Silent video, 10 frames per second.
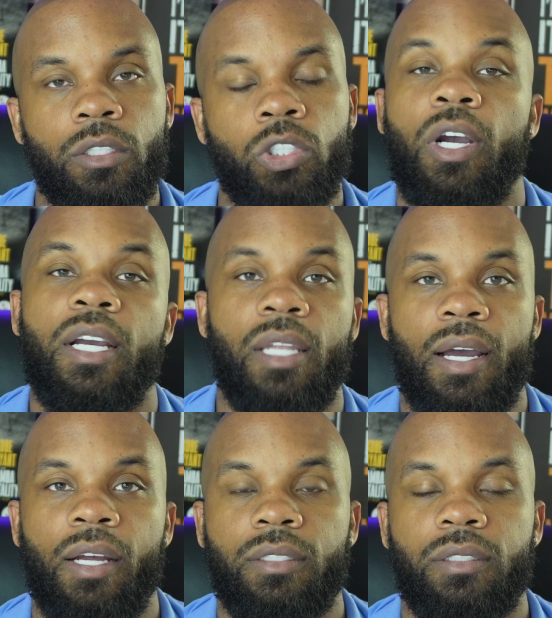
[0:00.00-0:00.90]
trade
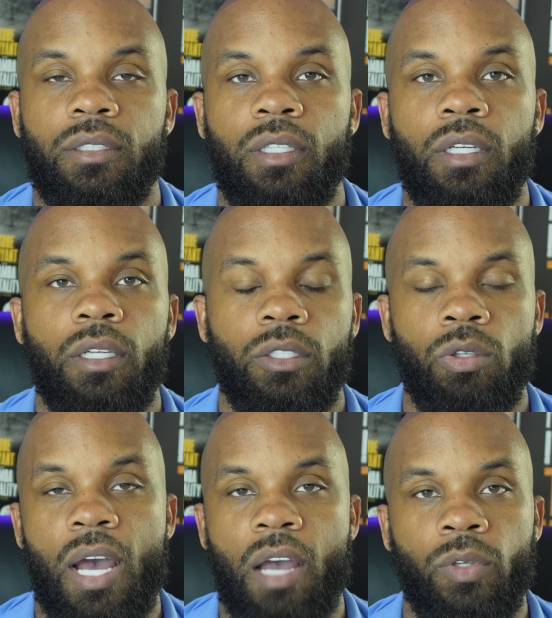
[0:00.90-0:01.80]
lines.
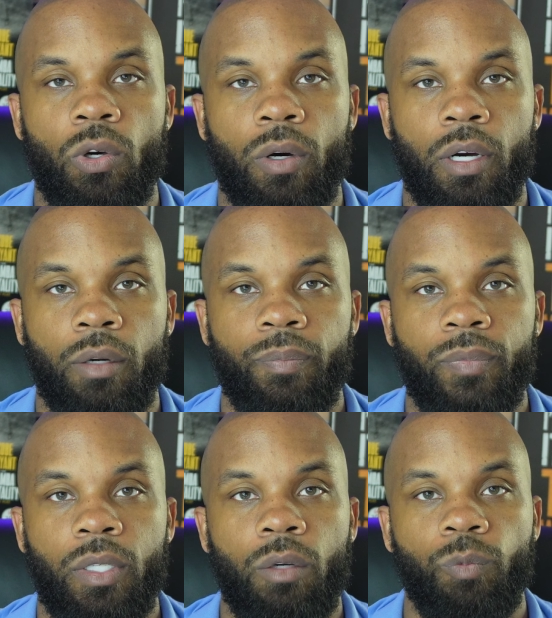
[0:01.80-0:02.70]
You have your
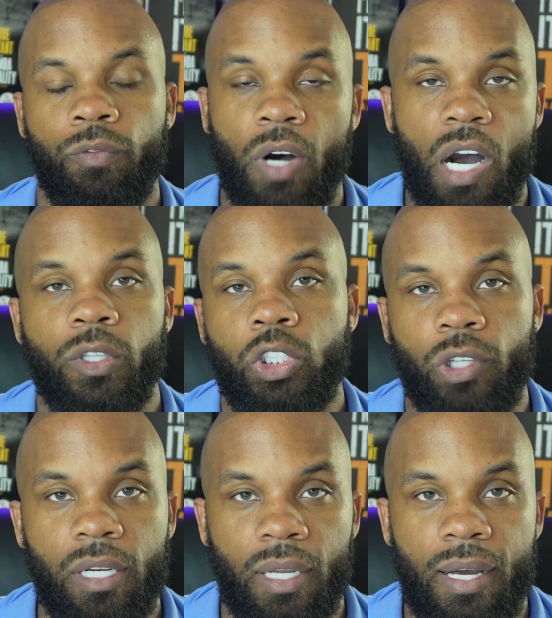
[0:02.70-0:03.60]
revolving
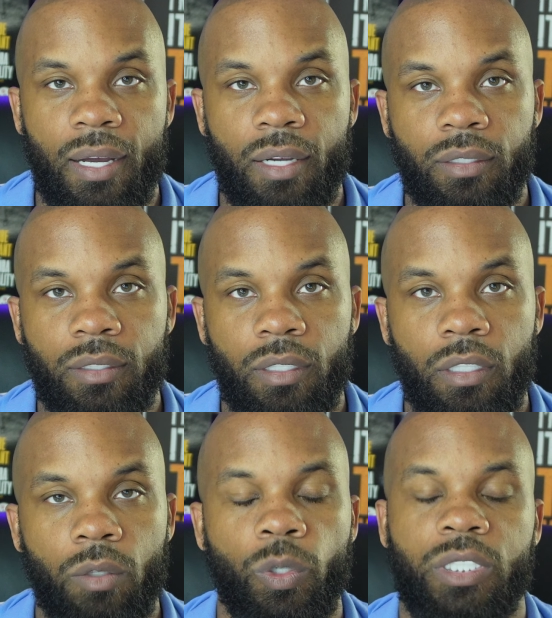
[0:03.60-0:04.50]
trade line,
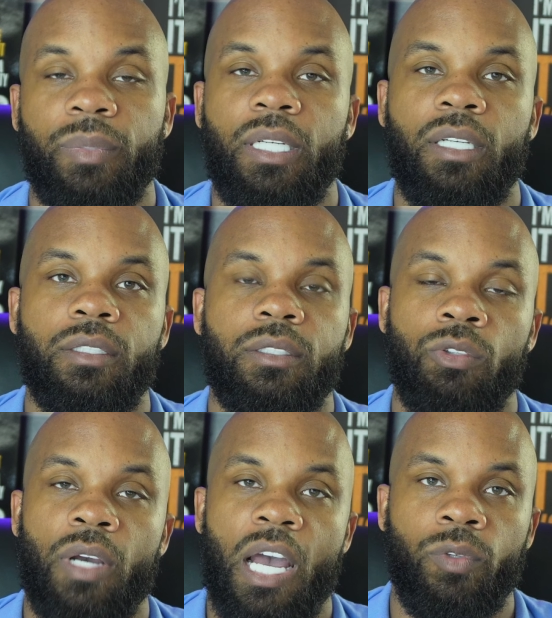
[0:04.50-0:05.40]
which means
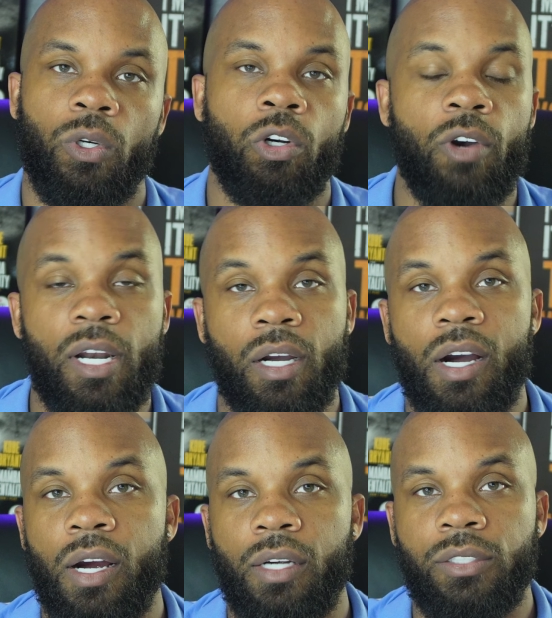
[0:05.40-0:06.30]
you have your credit
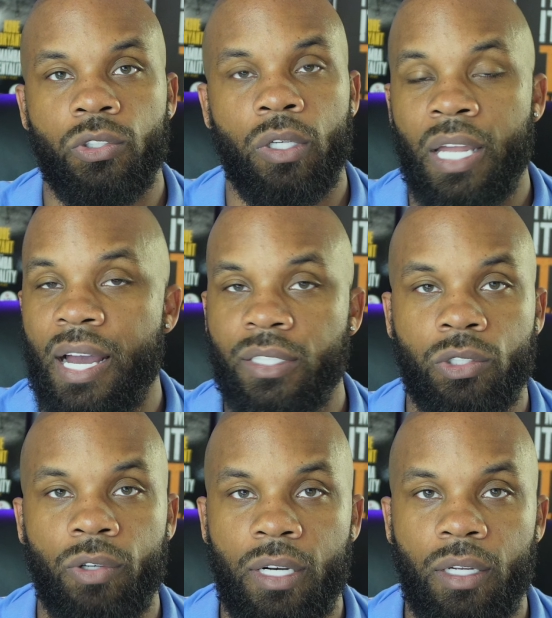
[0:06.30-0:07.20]
cards, your lines
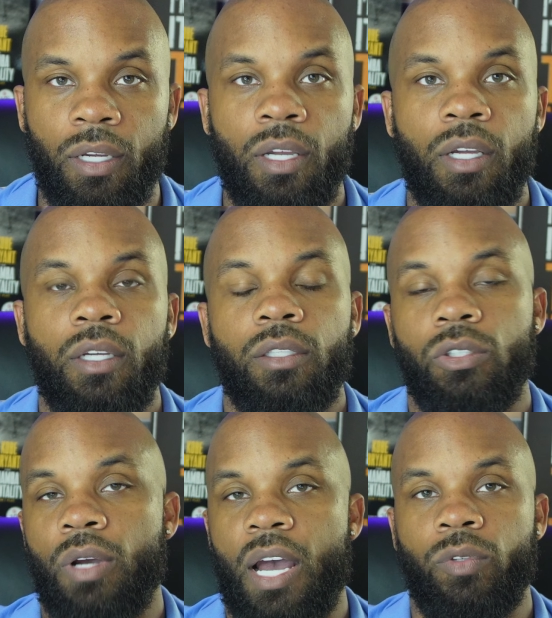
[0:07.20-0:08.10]
of credit,
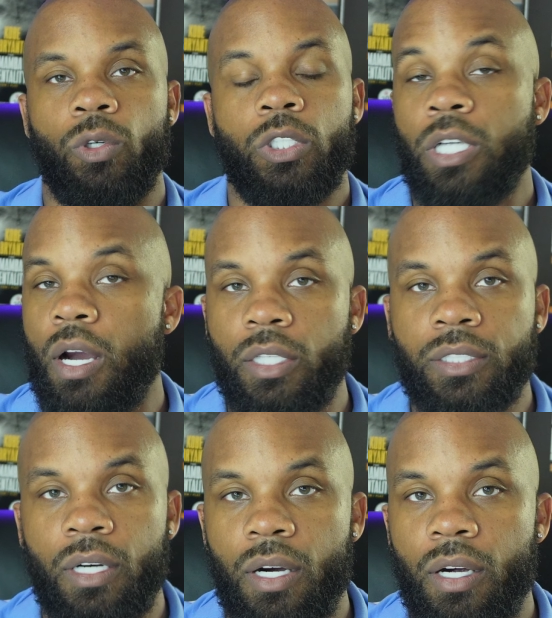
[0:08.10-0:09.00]
you have your charge
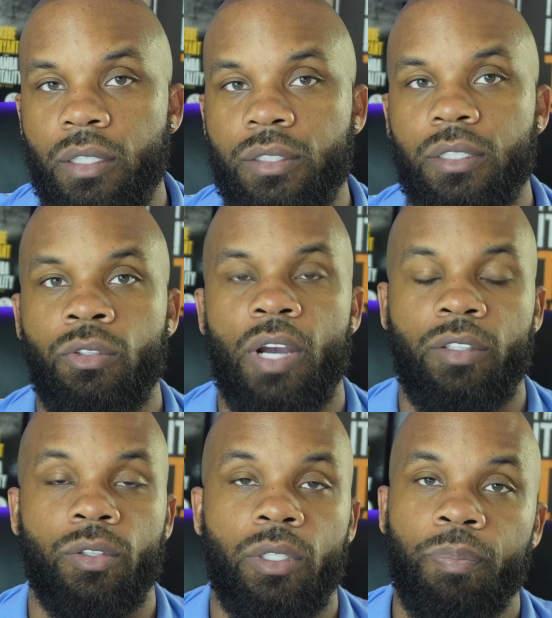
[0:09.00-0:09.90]
cards, you
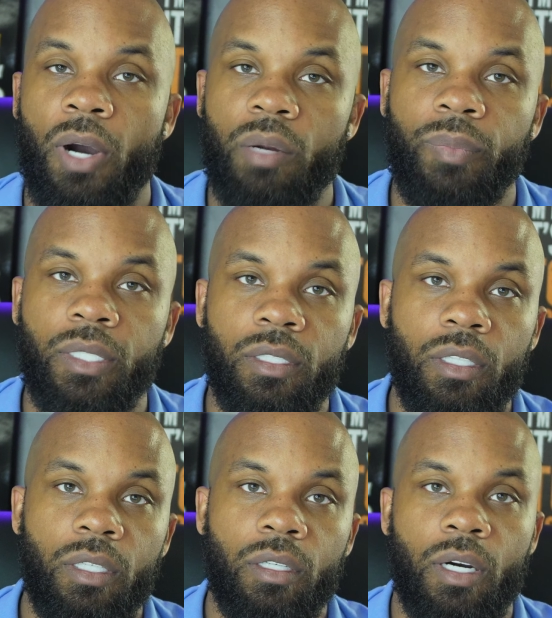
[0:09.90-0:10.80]
have your department
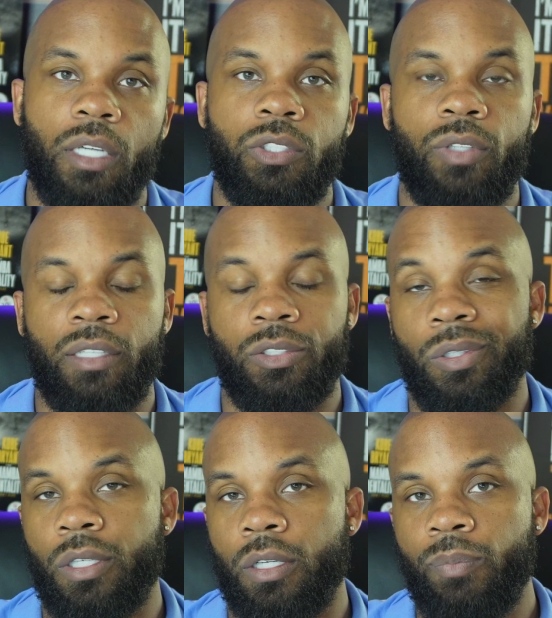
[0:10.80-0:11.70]
cards, you have
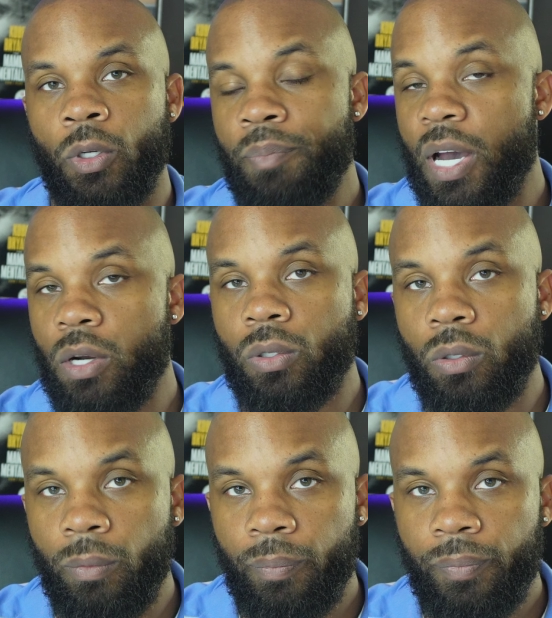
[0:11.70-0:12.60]
your
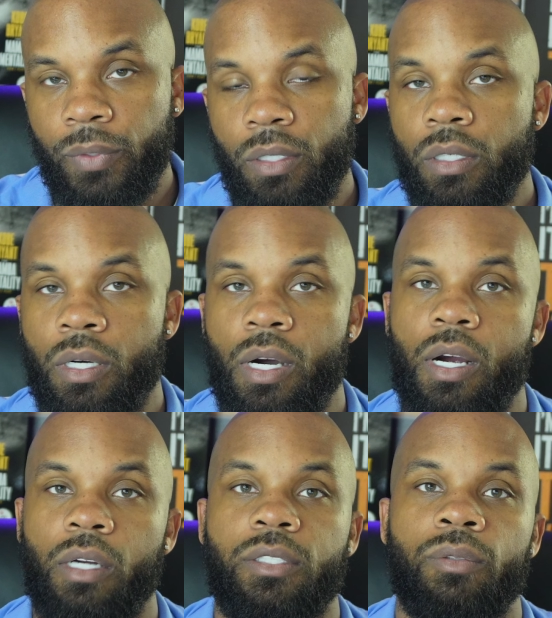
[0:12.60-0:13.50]
medical
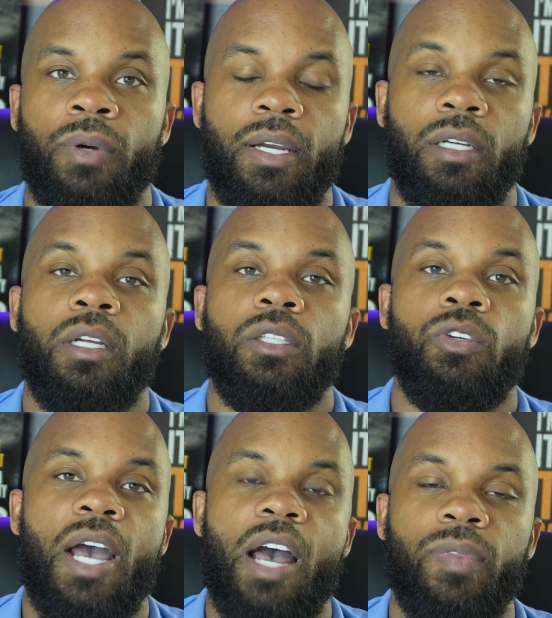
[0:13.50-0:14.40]
cards, right?
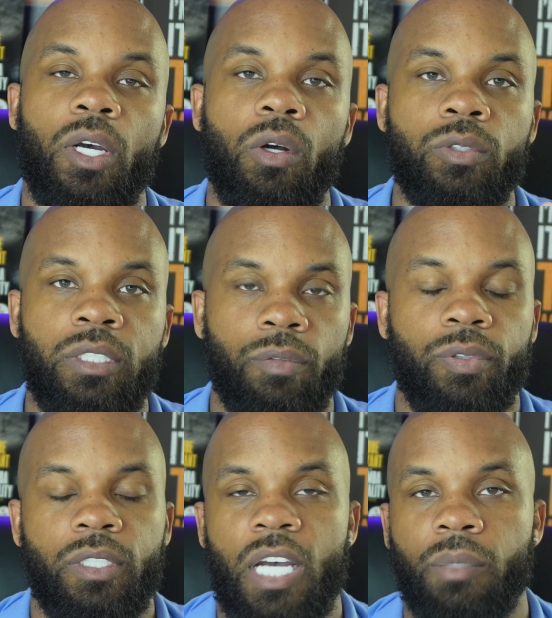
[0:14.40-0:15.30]
You have those
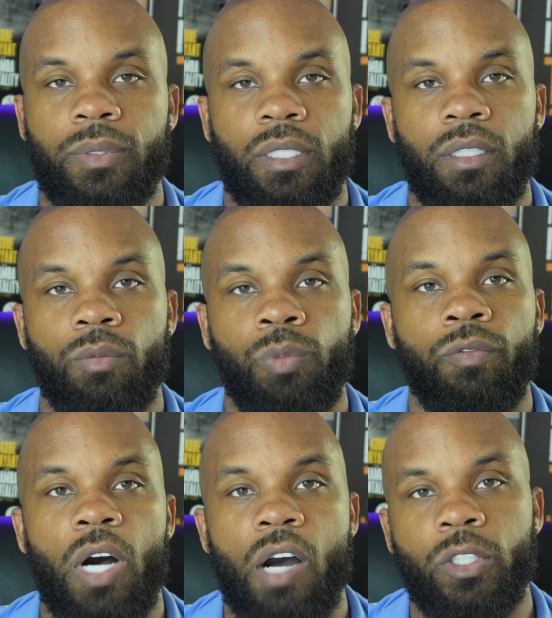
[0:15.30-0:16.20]
different types of
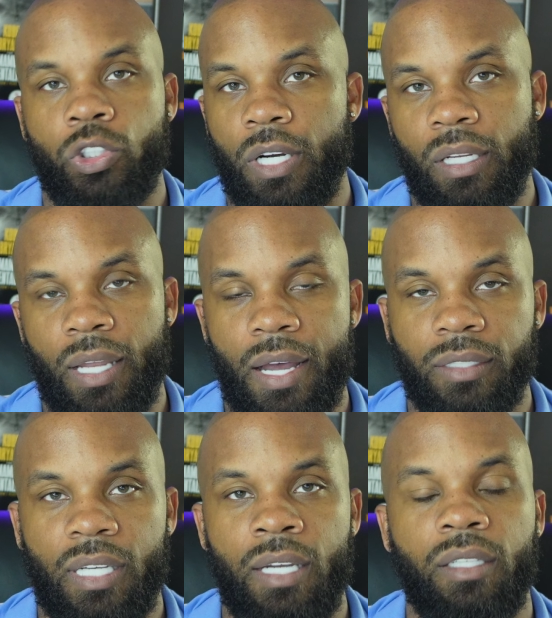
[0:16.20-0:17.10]
revolving trade
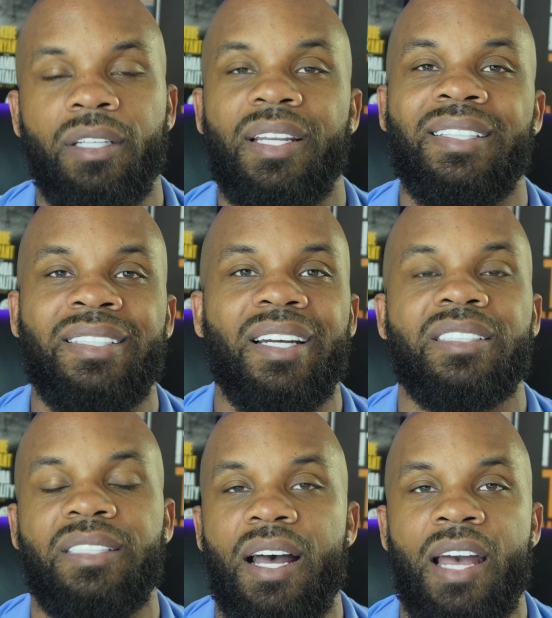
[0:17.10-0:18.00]
lines. Anything that
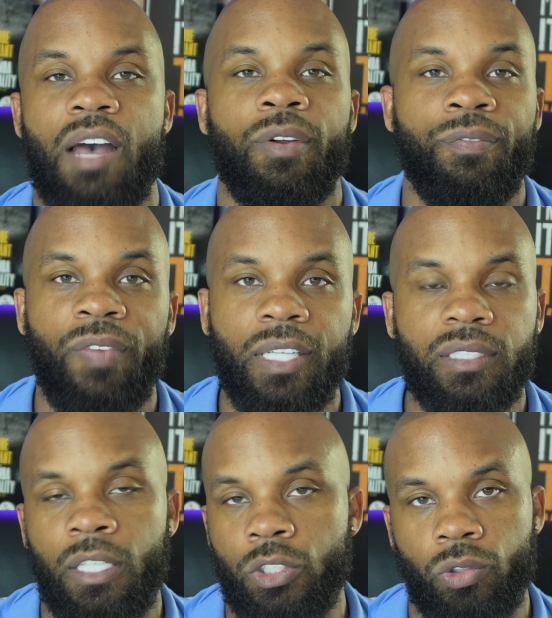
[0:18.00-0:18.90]
does not have a
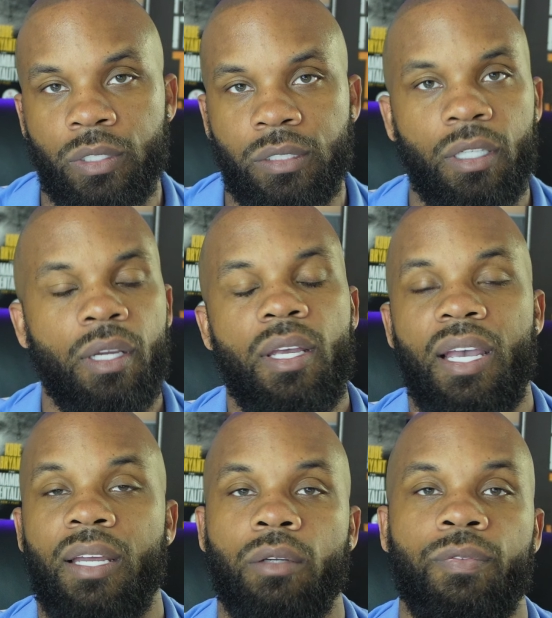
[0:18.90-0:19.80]
fixed interest and a